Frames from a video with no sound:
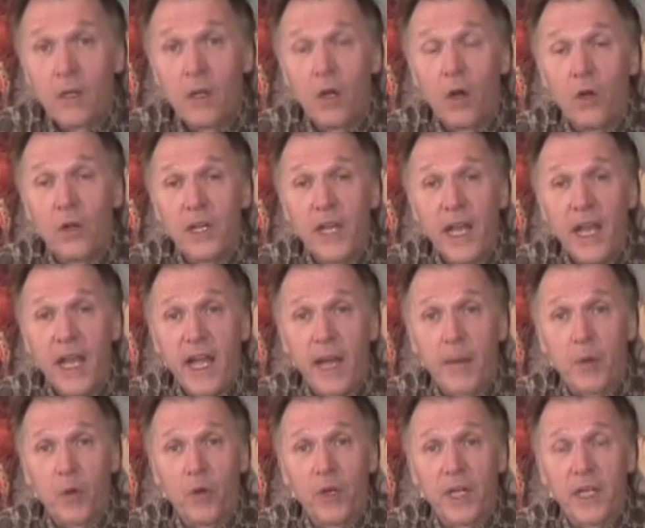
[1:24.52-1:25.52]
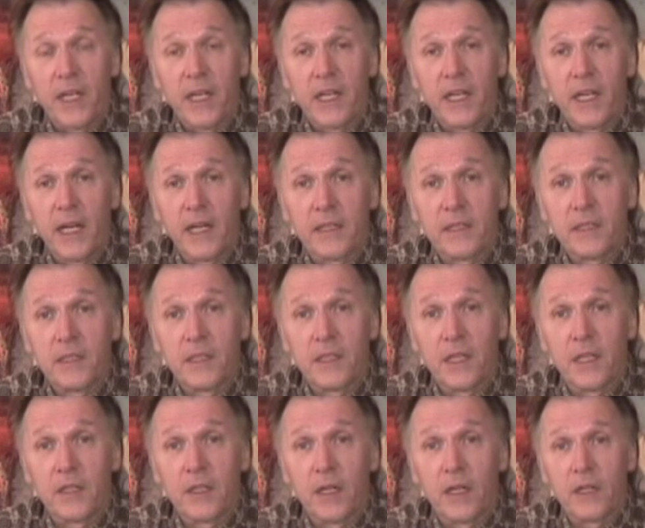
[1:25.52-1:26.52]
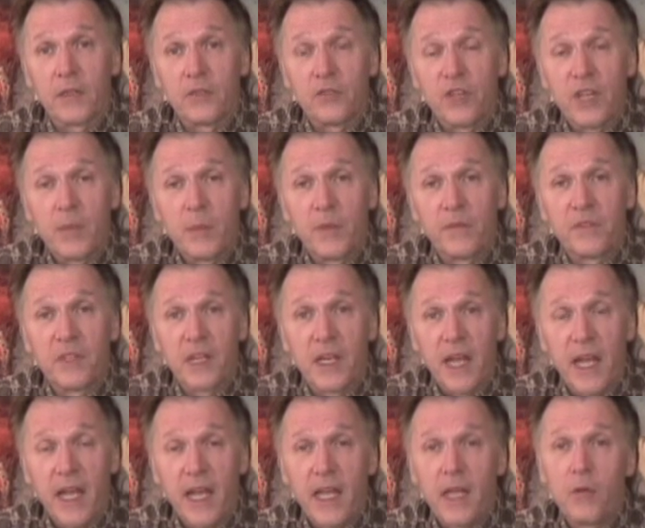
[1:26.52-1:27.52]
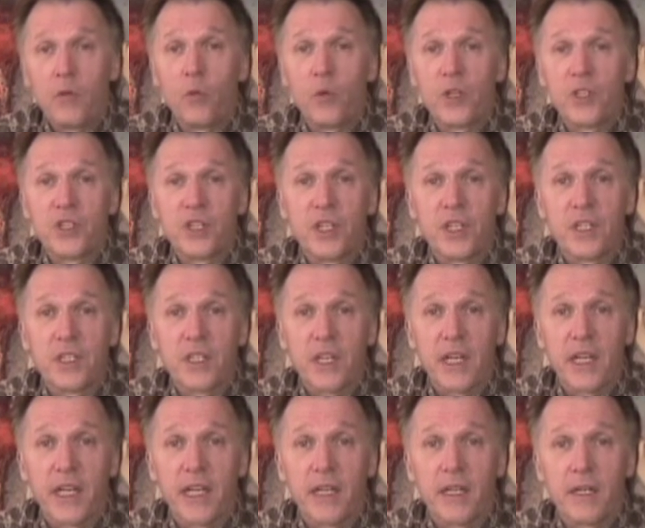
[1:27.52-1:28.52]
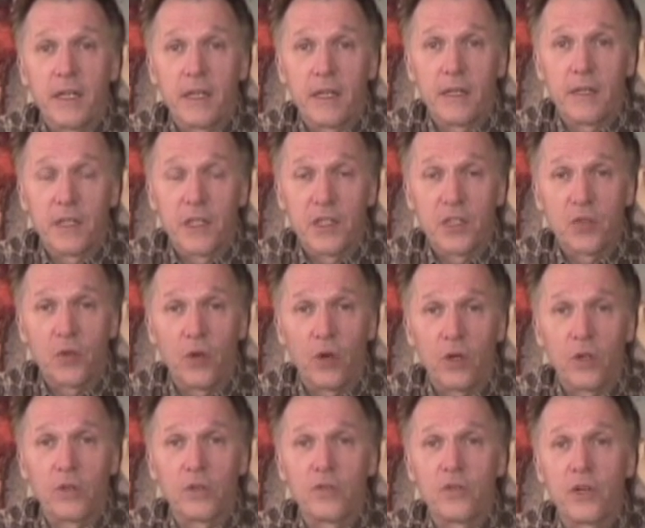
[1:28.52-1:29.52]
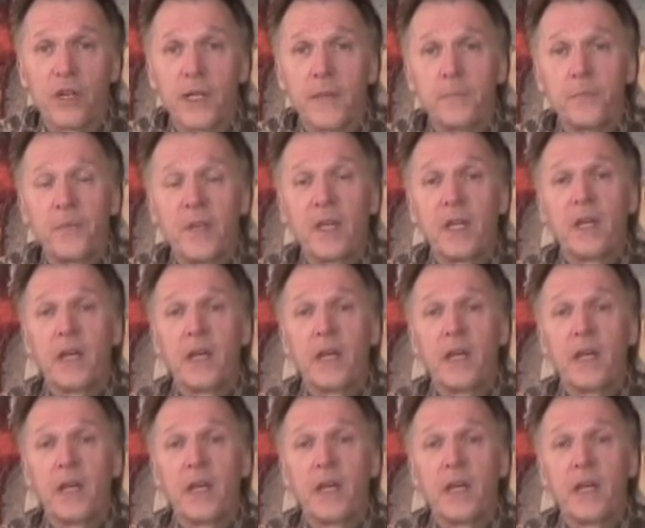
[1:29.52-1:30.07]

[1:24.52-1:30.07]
Okay, I'm going to get on to the uh, dream of today, which is a historical dream.